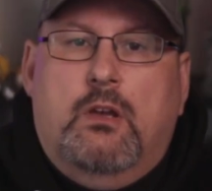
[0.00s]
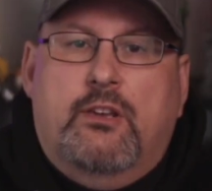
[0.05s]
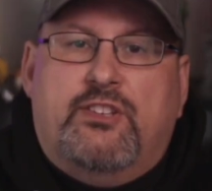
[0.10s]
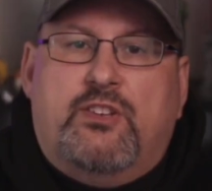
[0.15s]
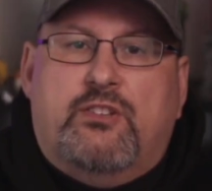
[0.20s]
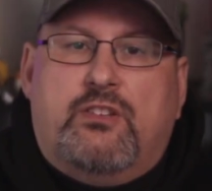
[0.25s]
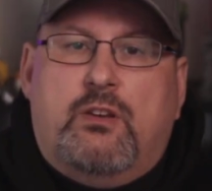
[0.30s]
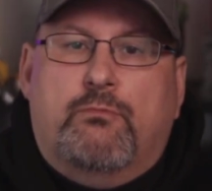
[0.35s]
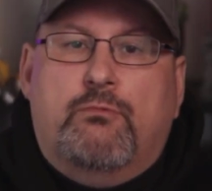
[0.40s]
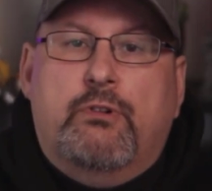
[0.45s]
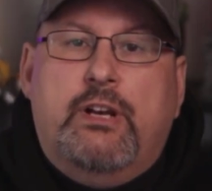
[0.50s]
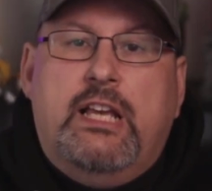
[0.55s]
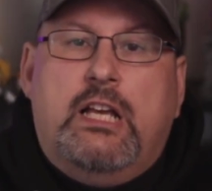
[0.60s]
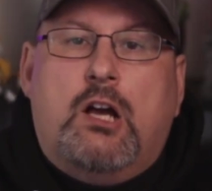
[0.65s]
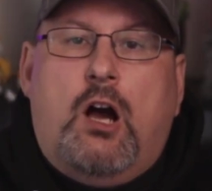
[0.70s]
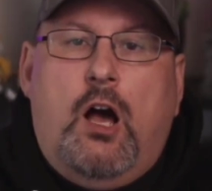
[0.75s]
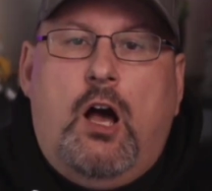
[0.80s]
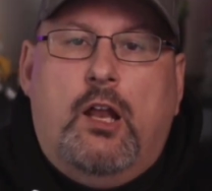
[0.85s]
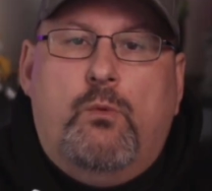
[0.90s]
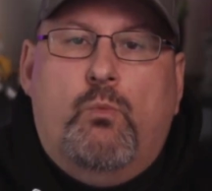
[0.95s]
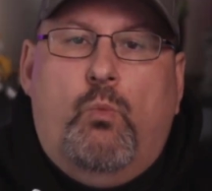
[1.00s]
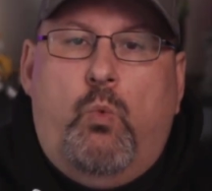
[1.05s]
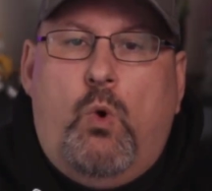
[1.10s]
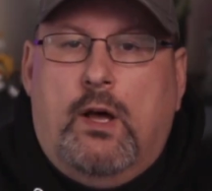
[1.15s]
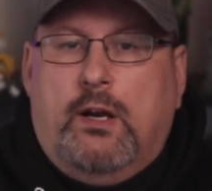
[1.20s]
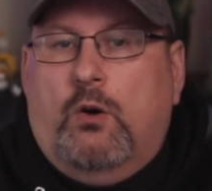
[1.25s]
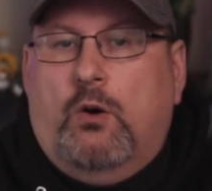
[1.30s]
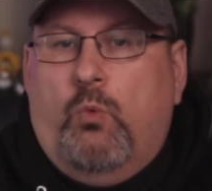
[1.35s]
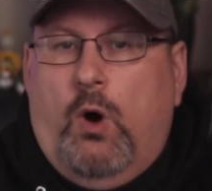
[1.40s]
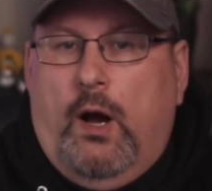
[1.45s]
so some Recon
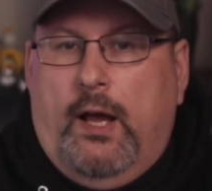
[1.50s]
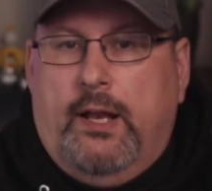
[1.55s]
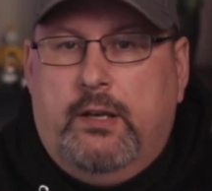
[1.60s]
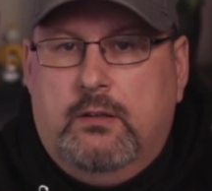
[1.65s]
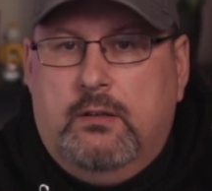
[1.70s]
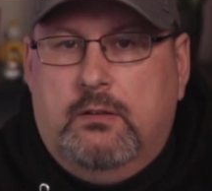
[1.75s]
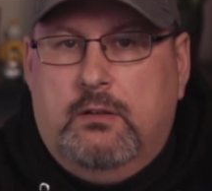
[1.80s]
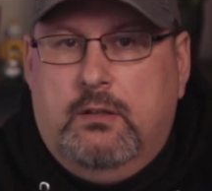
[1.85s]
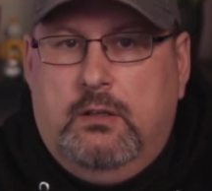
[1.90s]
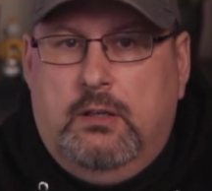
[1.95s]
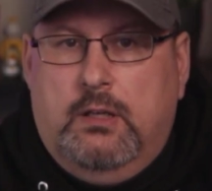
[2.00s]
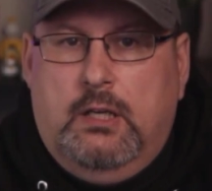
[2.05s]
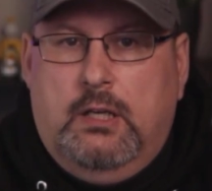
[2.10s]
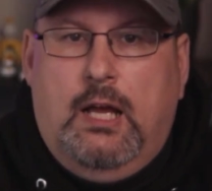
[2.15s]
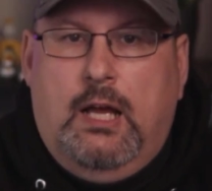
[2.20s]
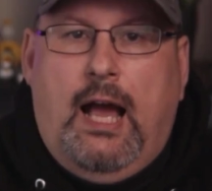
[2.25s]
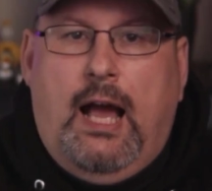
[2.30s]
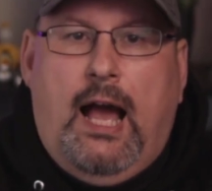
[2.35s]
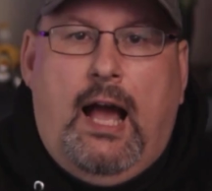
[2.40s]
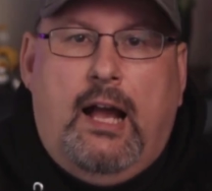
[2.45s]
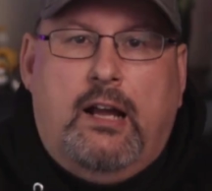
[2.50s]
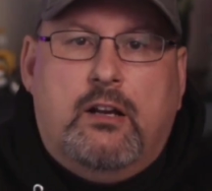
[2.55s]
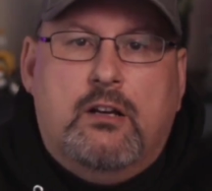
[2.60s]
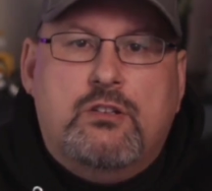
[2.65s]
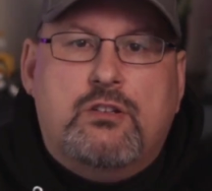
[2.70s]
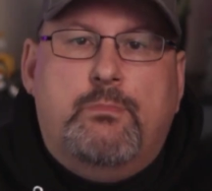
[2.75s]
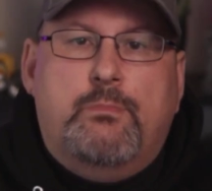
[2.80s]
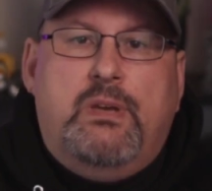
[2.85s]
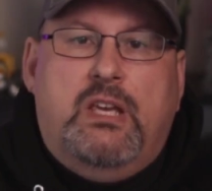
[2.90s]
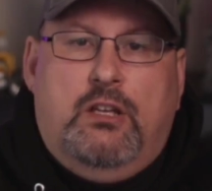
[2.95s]
101.
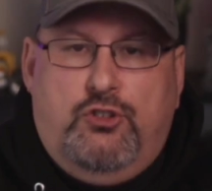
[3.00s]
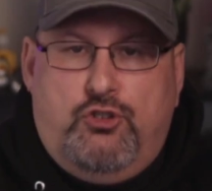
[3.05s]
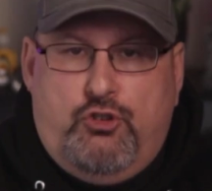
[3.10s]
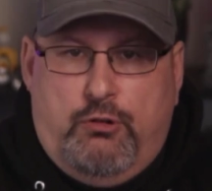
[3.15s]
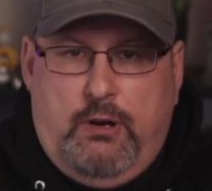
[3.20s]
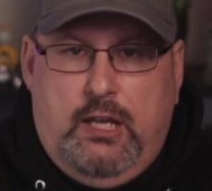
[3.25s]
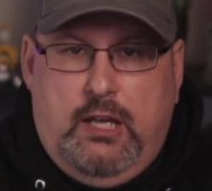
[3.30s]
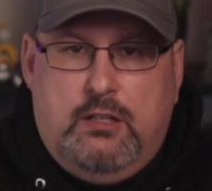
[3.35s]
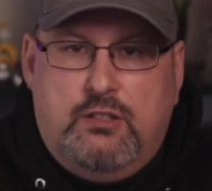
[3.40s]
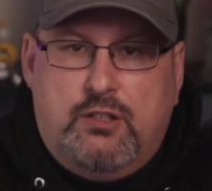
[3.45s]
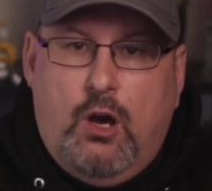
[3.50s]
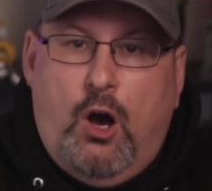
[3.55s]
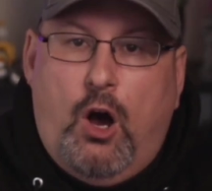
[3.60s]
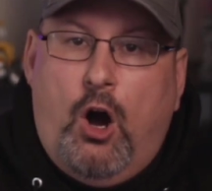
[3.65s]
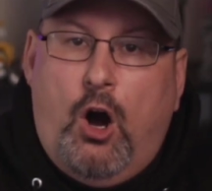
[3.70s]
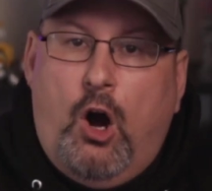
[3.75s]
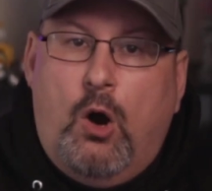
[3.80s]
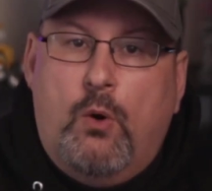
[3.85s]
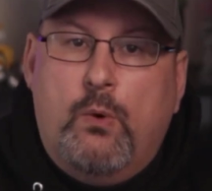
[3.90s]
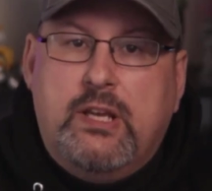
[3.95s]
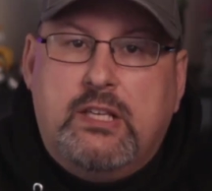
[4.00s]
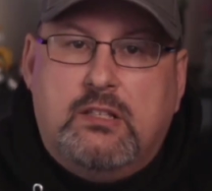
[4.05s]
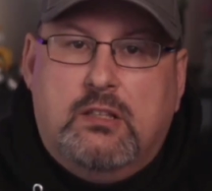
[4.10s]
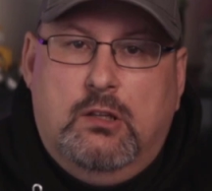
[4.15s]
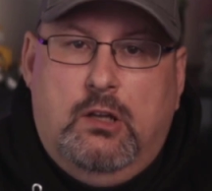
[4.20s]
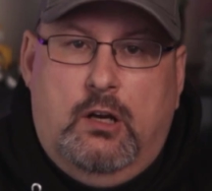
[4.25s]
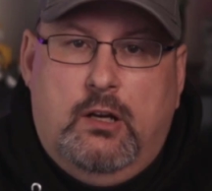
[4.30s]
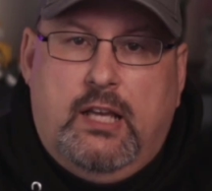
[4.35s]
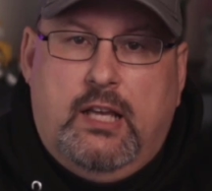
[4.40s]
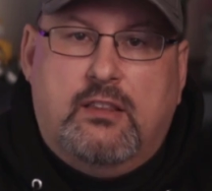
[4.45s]
Hackers are being trained to always
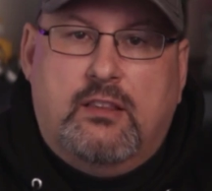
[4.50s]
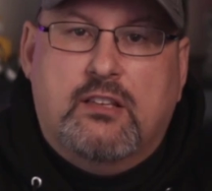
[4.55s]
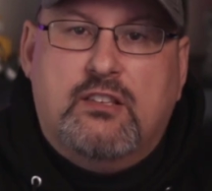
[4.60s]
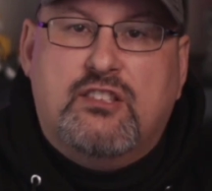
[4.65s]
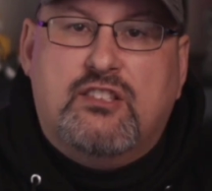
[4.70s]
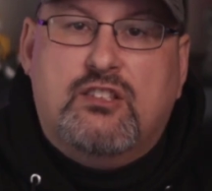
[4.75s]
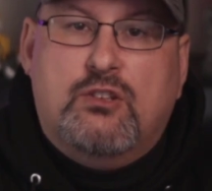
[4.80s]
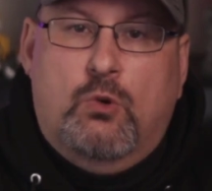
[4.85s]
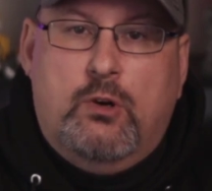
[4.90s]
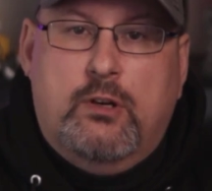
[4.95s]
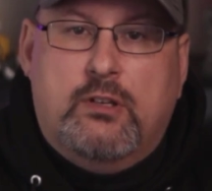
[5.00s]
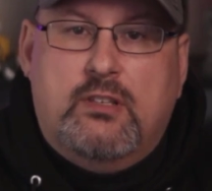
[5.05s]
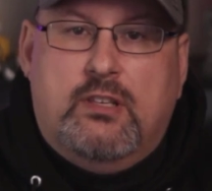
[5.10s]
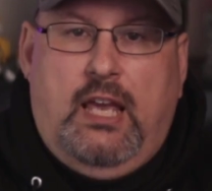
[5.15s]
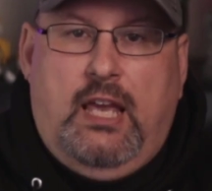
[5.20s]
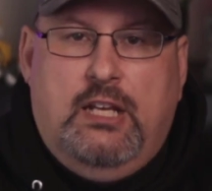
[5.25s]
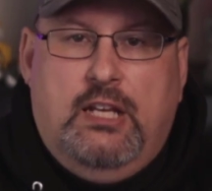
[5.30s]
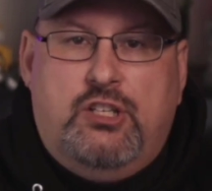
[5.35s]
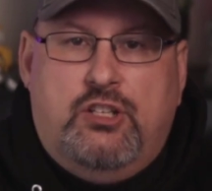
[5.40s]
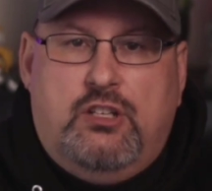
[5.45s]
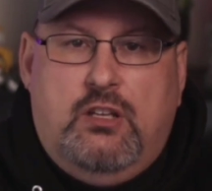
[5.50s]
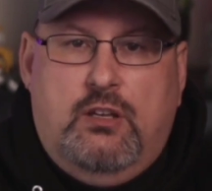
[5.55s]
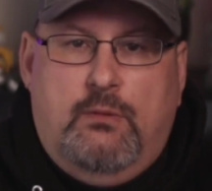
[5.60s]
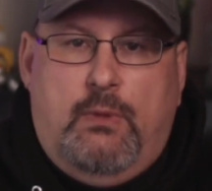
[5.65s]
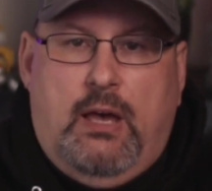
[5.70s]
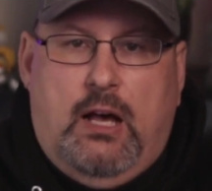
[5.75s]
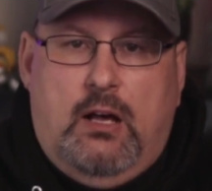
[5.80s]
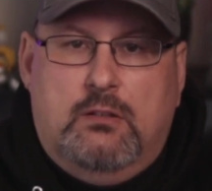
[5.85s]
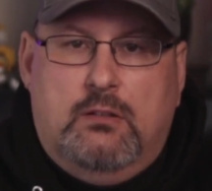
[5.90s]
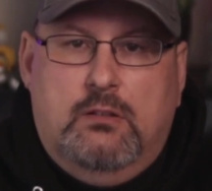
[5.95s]
look at the source
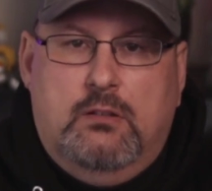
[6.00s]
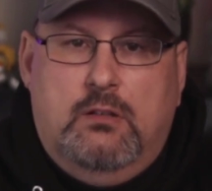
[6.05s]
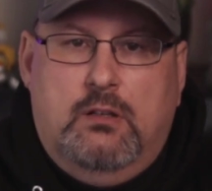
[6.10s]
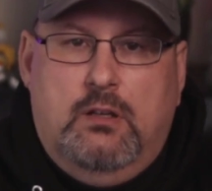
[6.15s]
HTML,